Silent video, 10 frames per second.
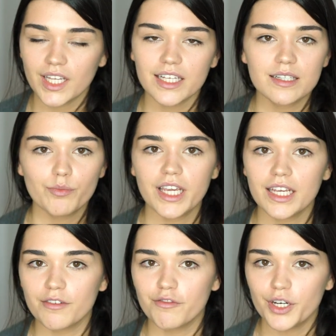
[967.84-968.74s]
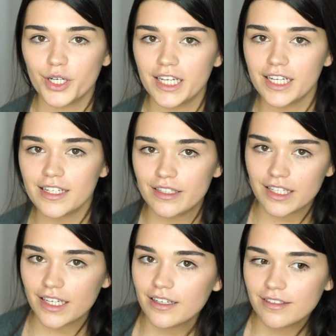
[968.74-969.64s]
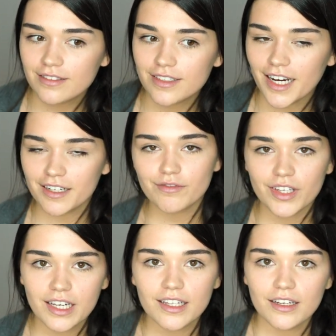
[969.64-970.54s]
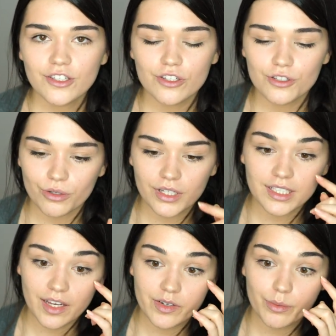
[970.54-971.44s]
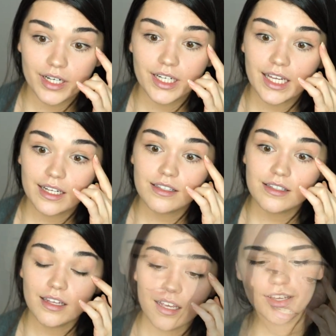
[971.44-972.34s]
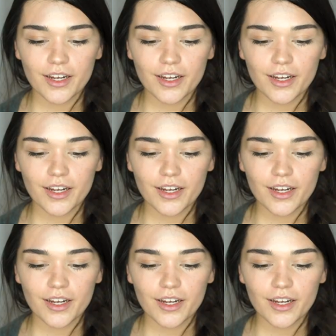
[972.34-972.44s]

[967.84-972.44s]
speak in a very easy kind of English so that everybody can understand.